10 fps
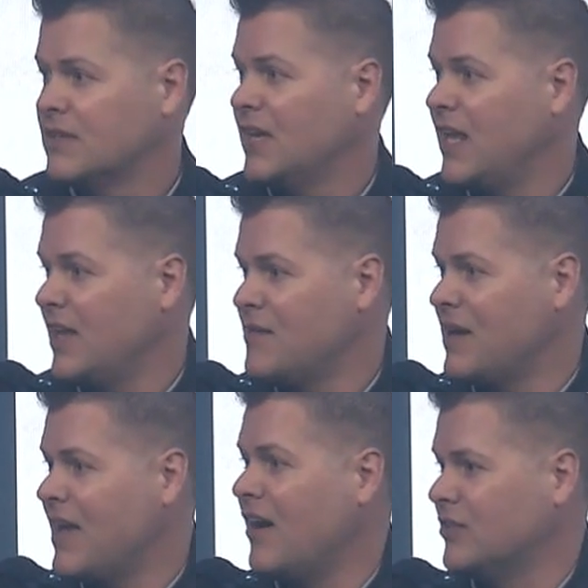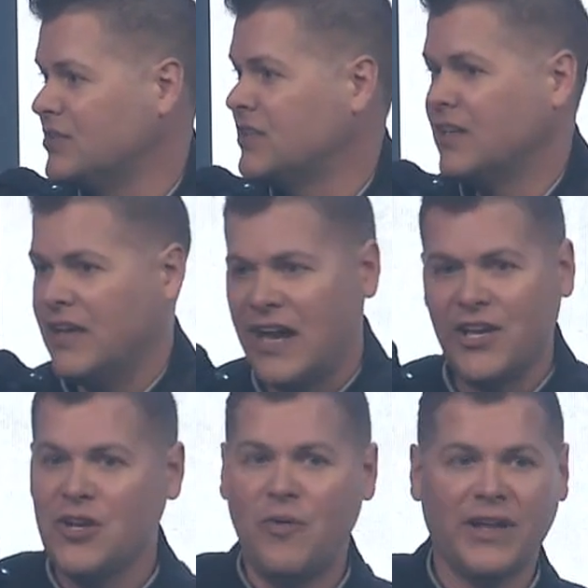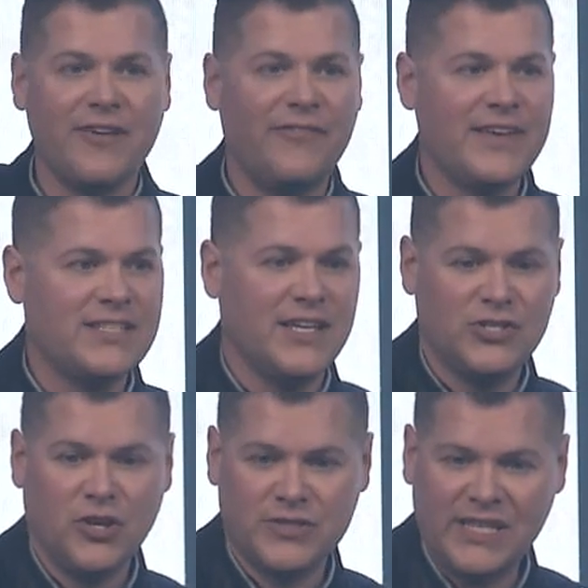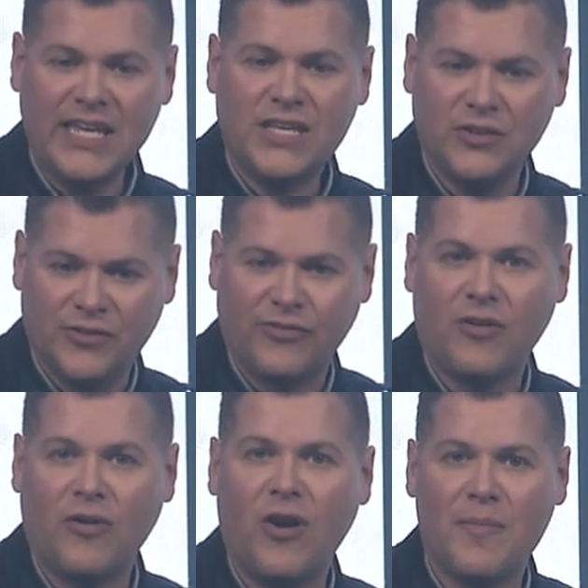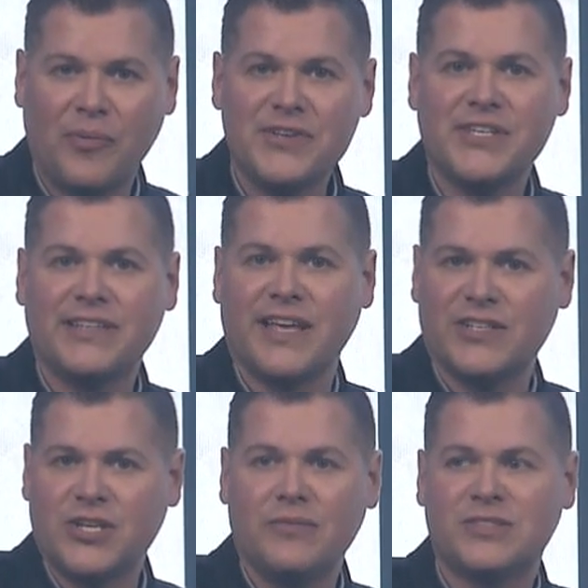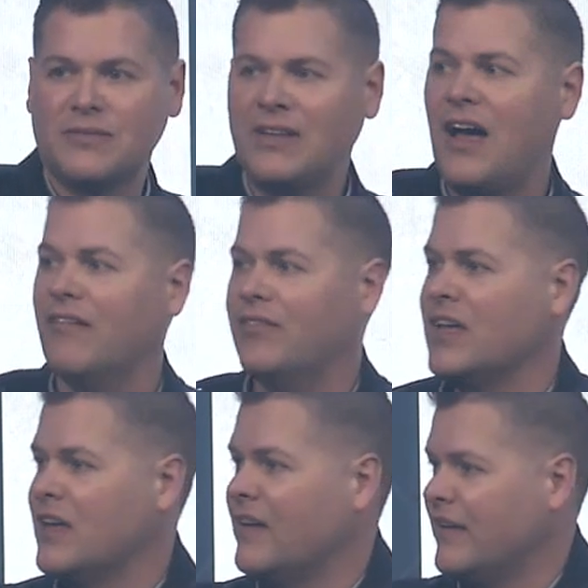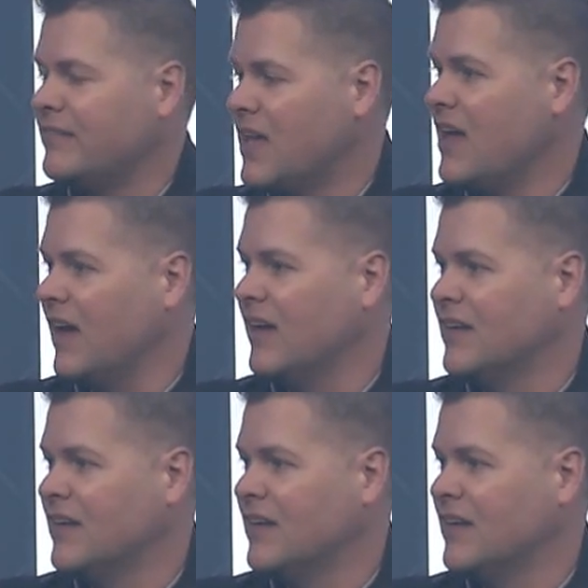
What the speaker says: Anybody else? I know you don't want to confess that in church. Thank you in the front row. I appreciate that. Show them some love. Yeah.